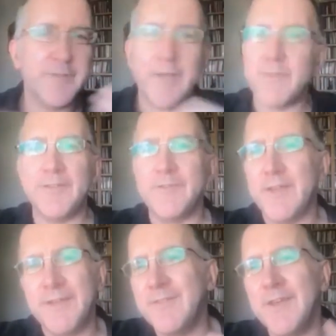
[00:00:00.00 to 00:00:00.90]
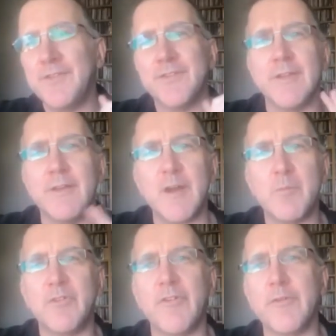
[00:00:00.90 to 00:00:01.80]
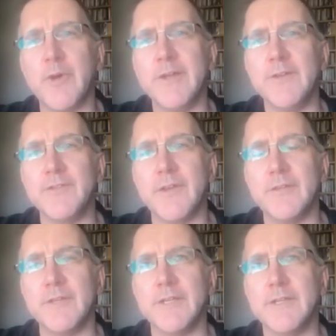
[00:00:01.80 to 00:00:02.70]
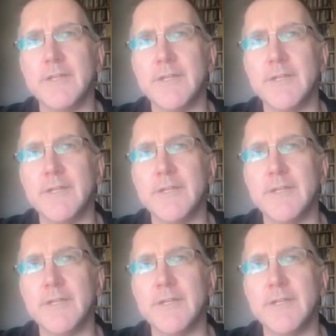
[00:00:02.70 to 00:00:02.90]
yeah, in this and in a number of other ways, I think